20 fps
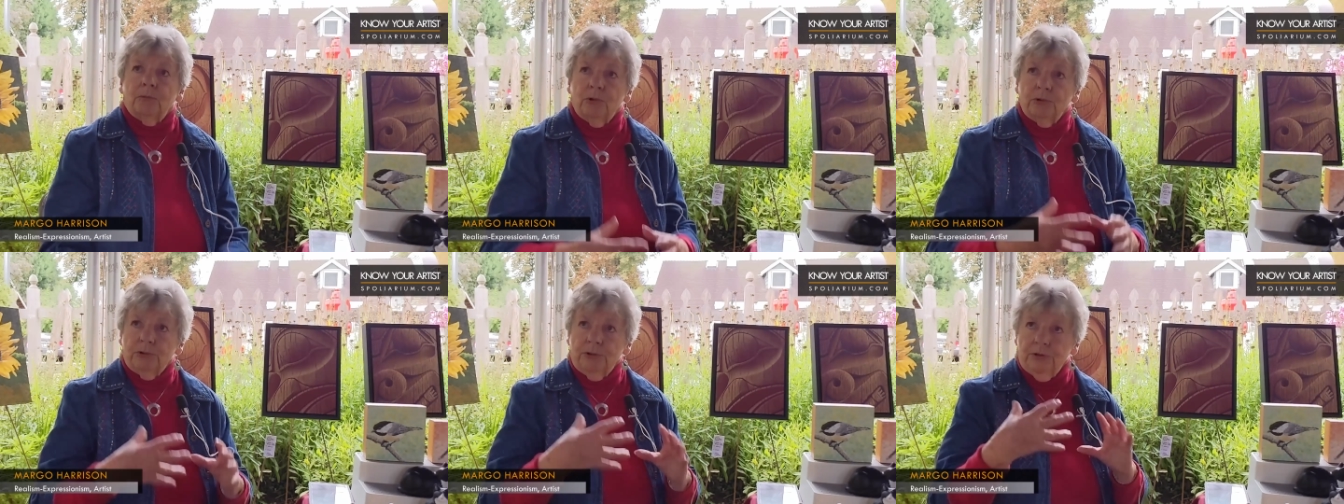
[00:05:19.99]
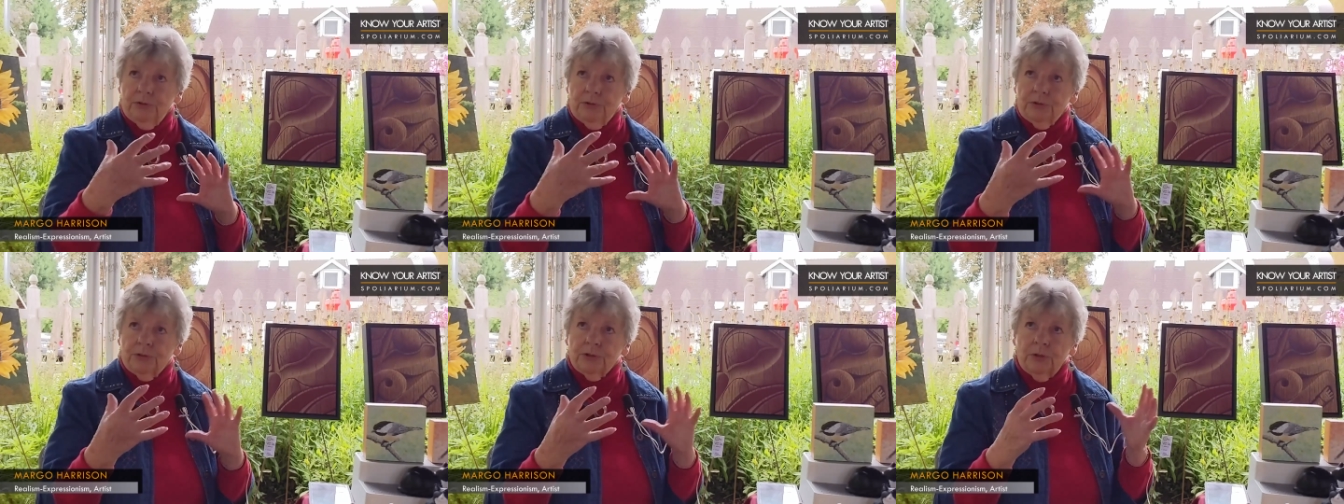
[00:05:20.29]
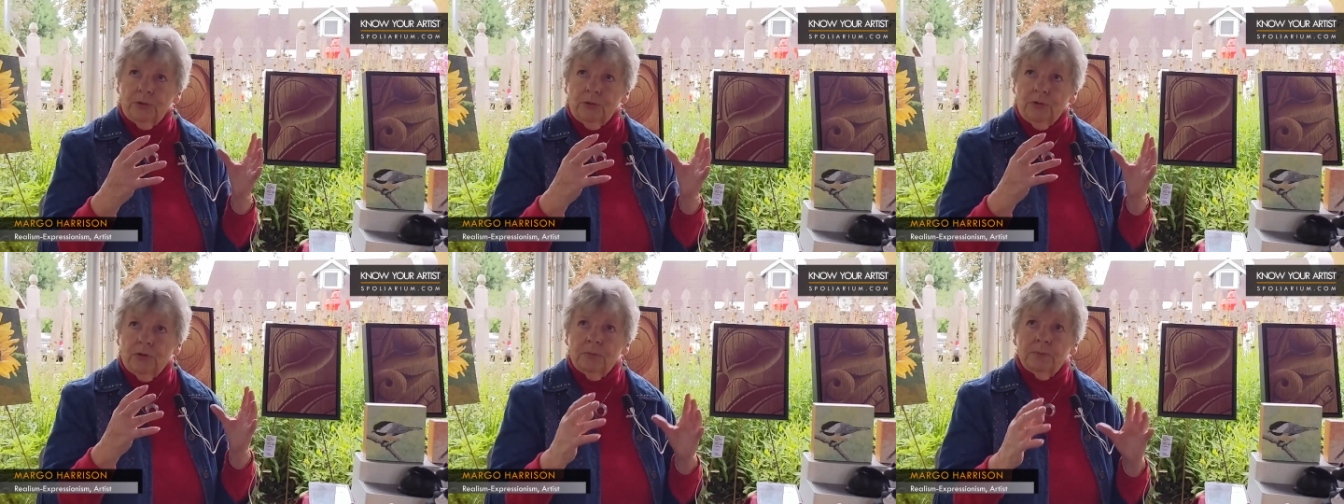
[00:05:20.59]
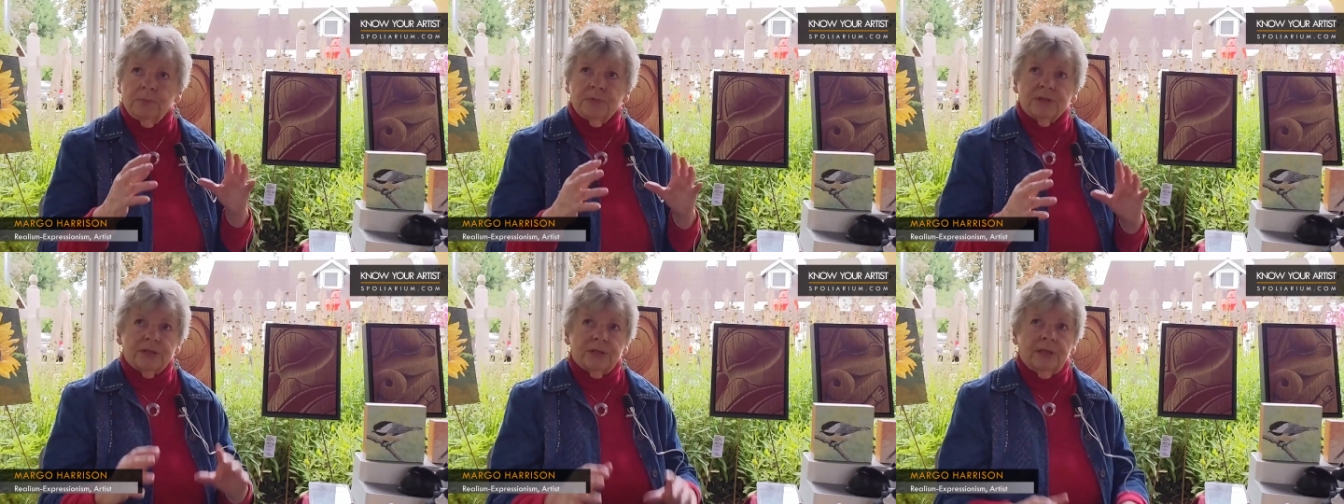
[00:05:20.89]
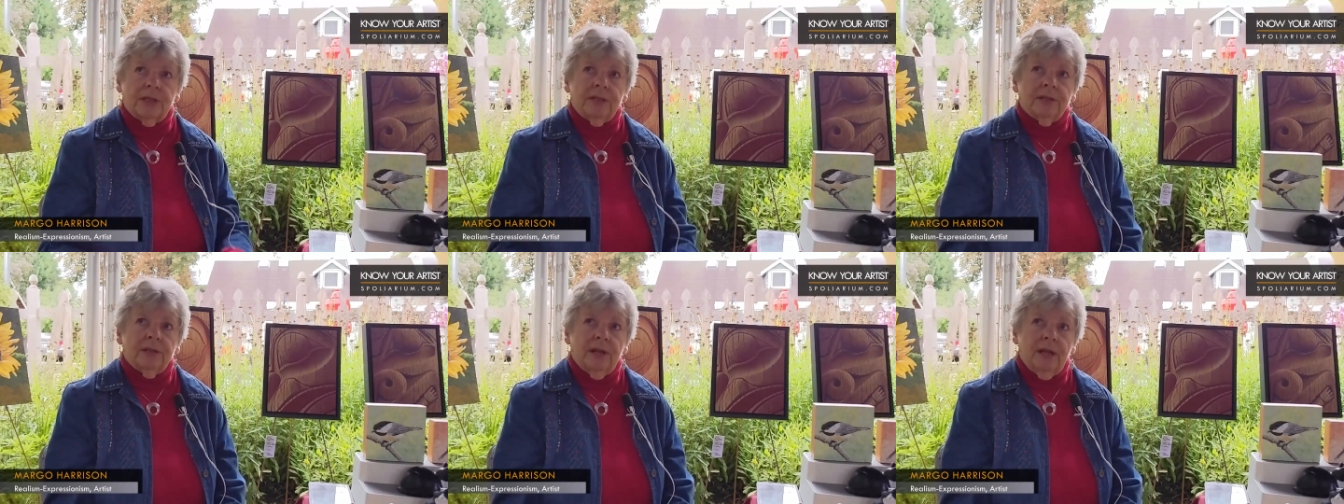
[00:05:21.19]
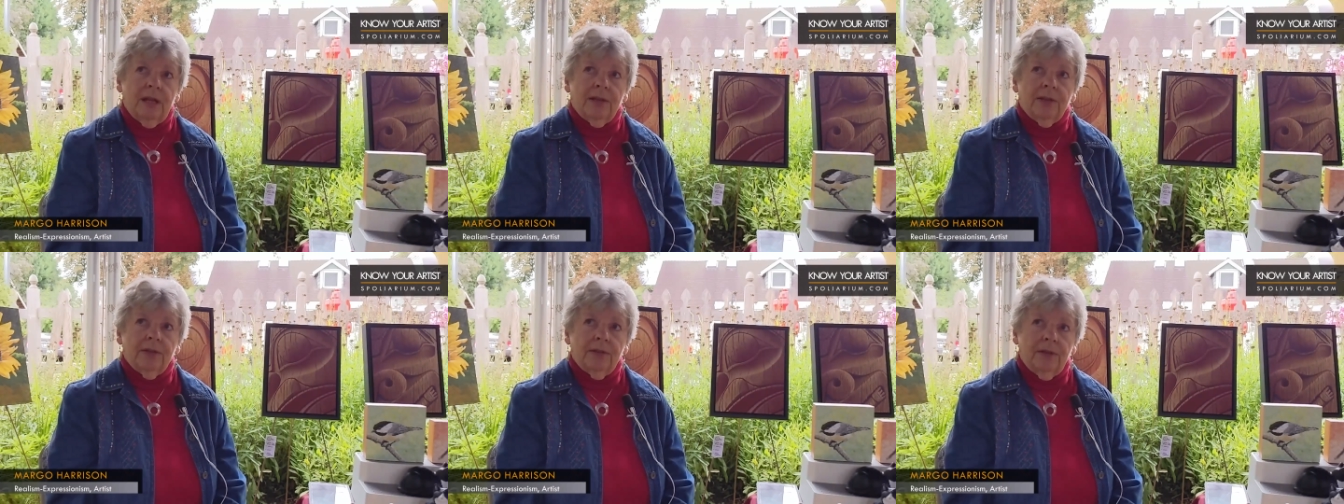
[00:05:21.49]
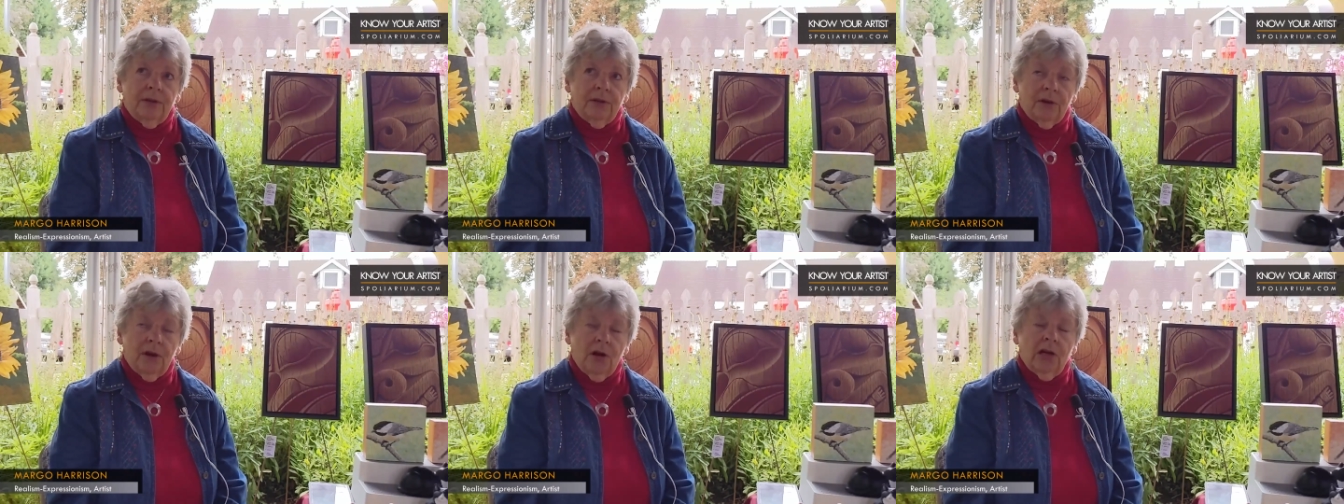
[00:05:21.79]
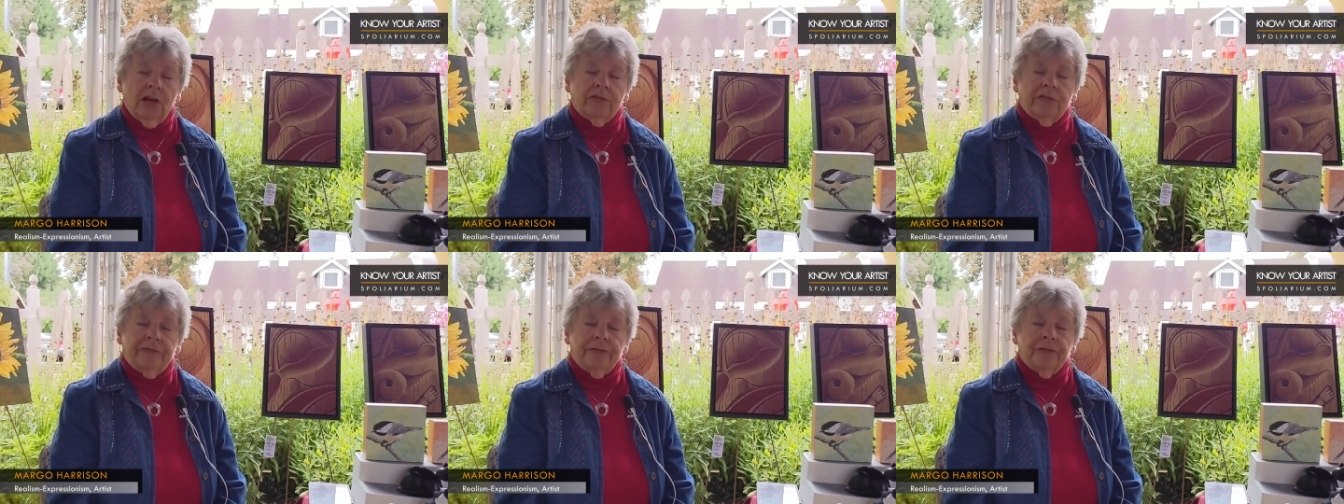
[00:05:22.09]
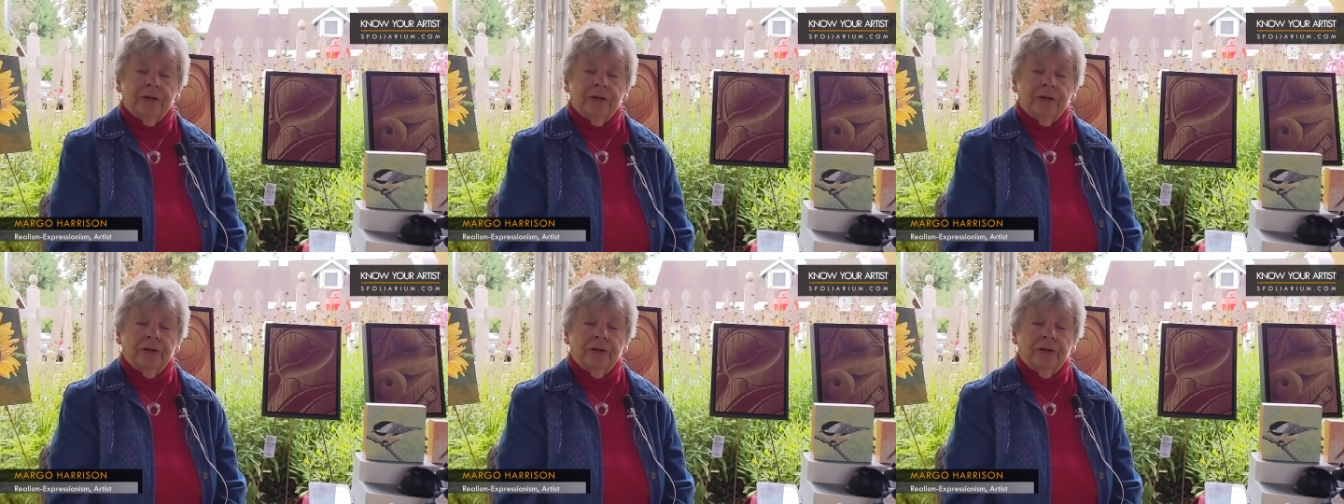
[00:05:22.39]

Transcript: wooden totems and their art